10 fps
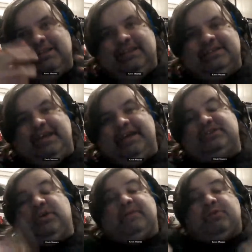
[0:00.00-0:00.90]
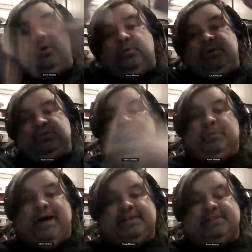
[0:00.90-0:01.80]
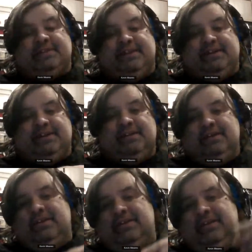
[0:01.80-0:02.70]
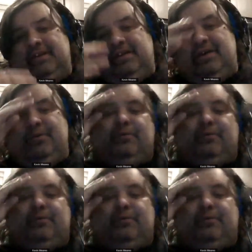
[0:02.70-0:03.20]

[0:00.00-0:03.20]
These days, you have the whole ritual pasta thing. You